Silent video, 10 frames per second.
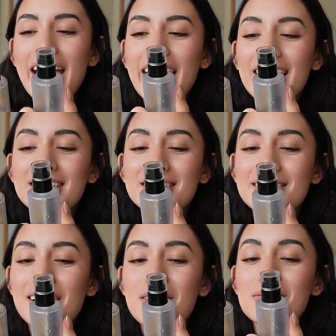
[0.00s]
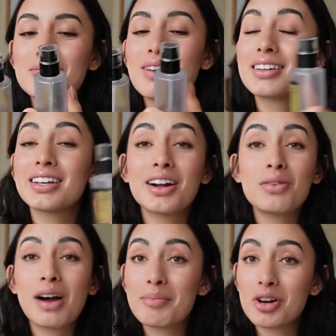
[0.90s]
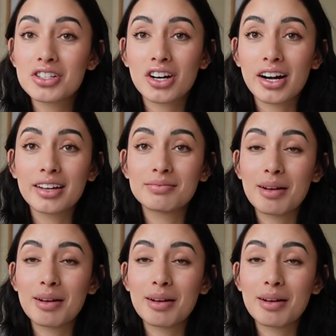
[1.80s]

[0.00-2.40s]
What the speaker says: And so, you know, I'm hooked on it.